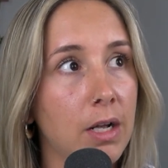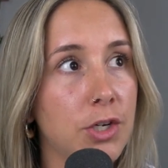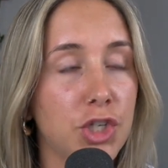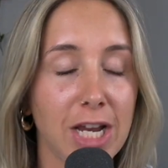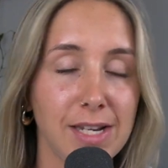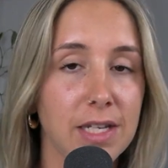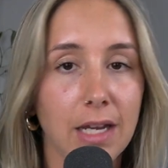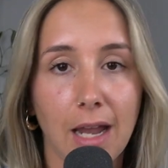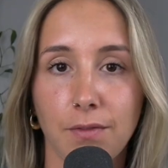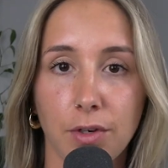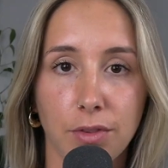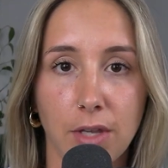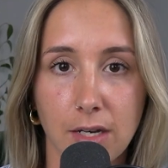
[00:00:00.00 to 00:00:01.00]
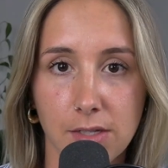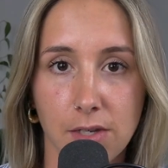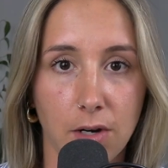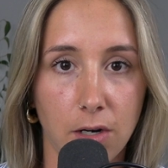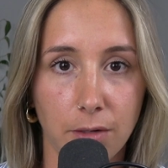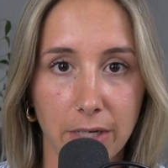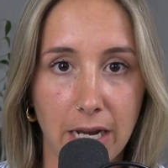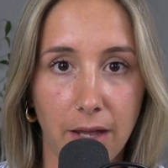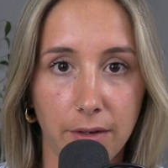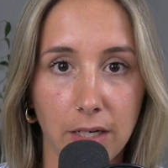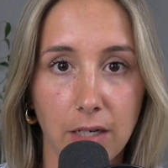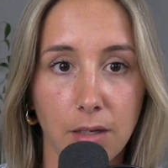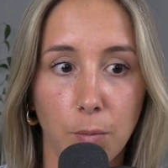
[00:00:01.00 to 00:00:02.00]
chasing after things in our reality,